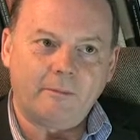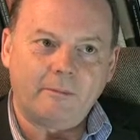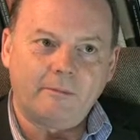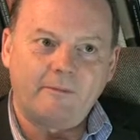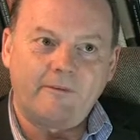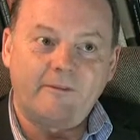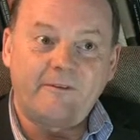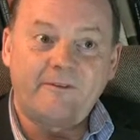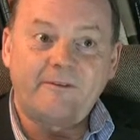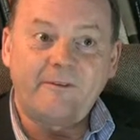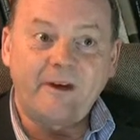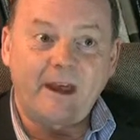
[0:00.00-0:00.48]

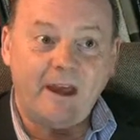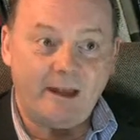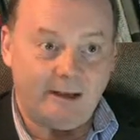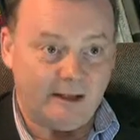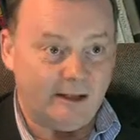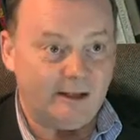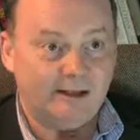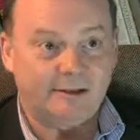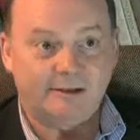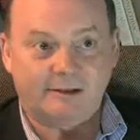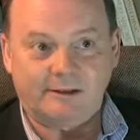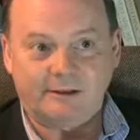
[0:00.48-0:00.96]

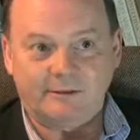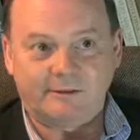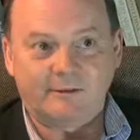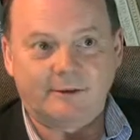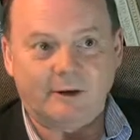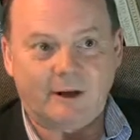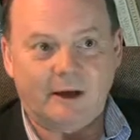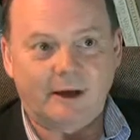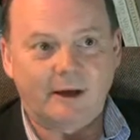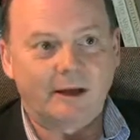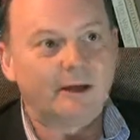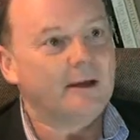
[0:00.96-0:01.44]
fairness, if
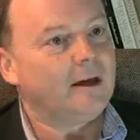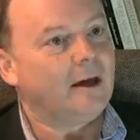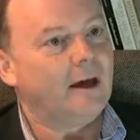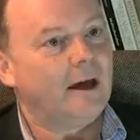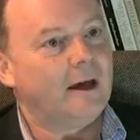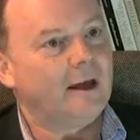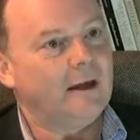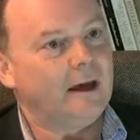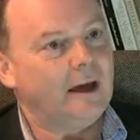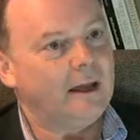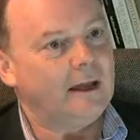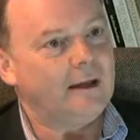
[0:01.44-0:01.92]
you like,
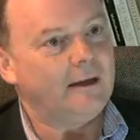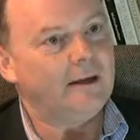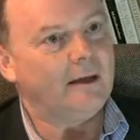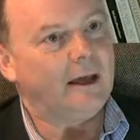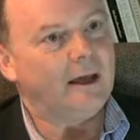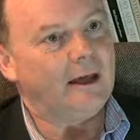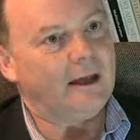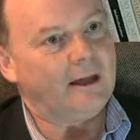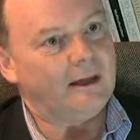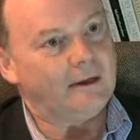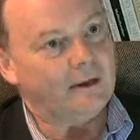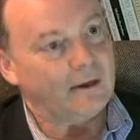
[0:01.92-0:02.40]
and
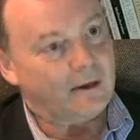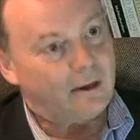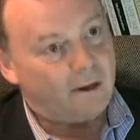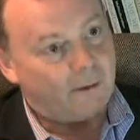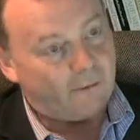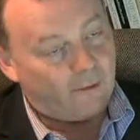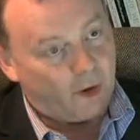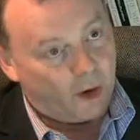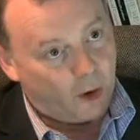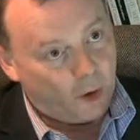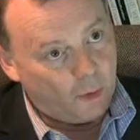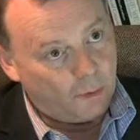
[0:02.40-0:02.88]
a
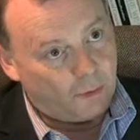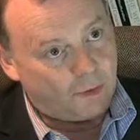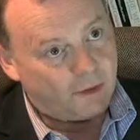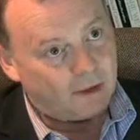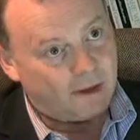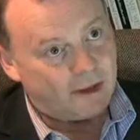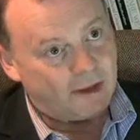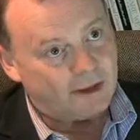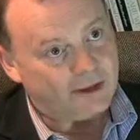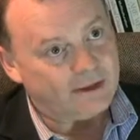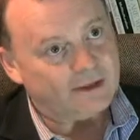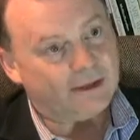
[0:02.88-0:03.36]
kind of
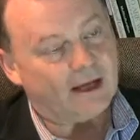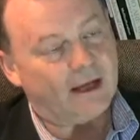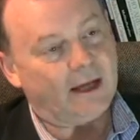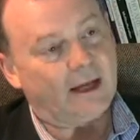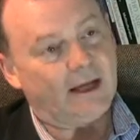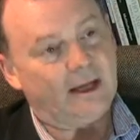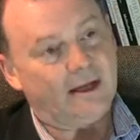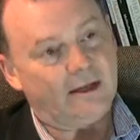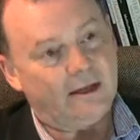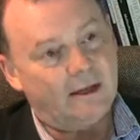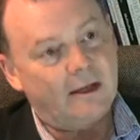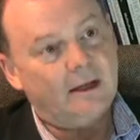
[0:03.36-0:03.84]
openness,
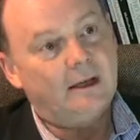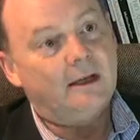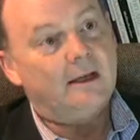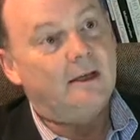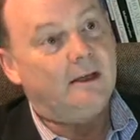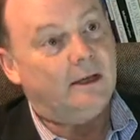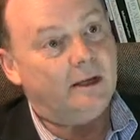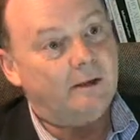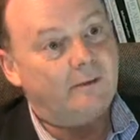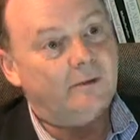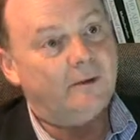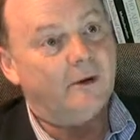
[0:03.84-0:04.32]
and
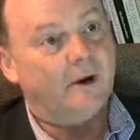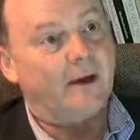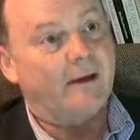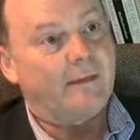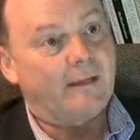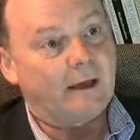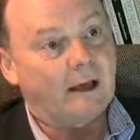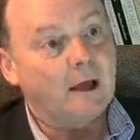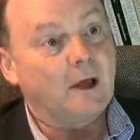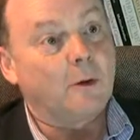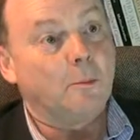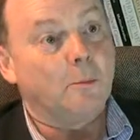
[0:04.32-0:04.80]
if you
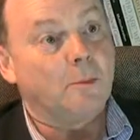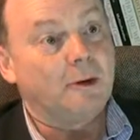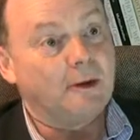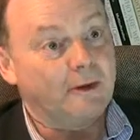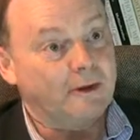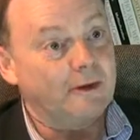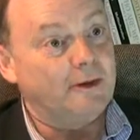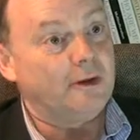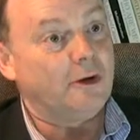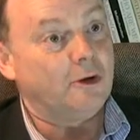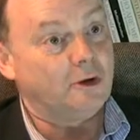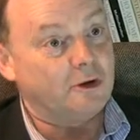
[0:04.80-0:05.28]
like that
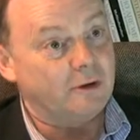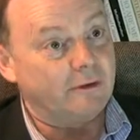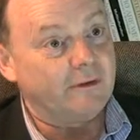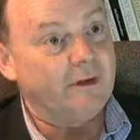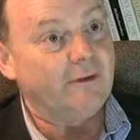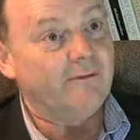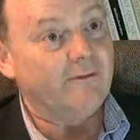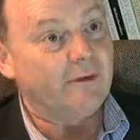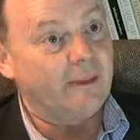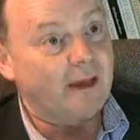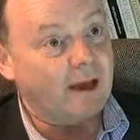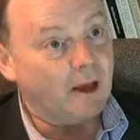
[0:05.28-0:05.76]
notion of
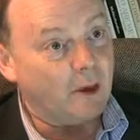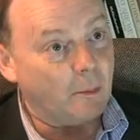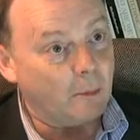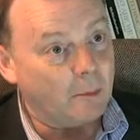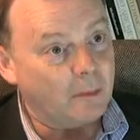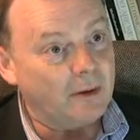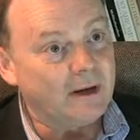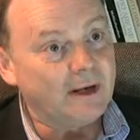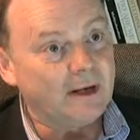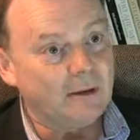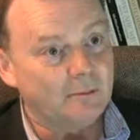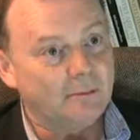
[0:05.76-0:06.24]
giving that
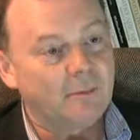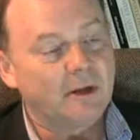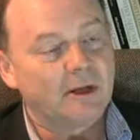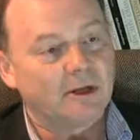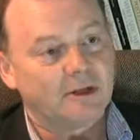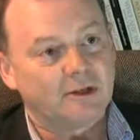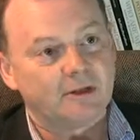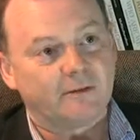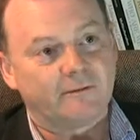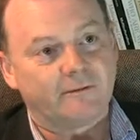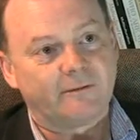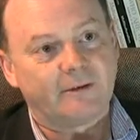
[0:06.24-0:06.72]
complete
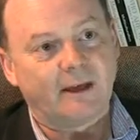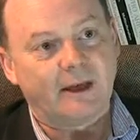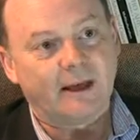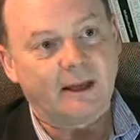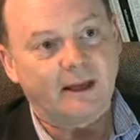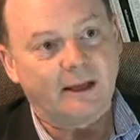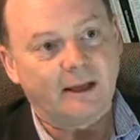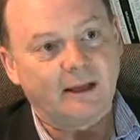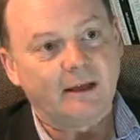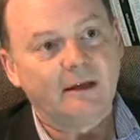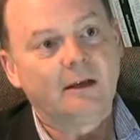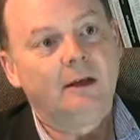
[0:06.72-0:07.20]
picture
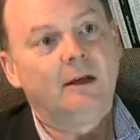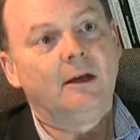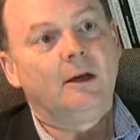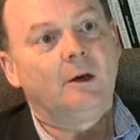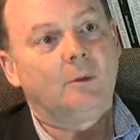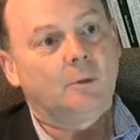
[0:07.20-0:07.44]
fairly,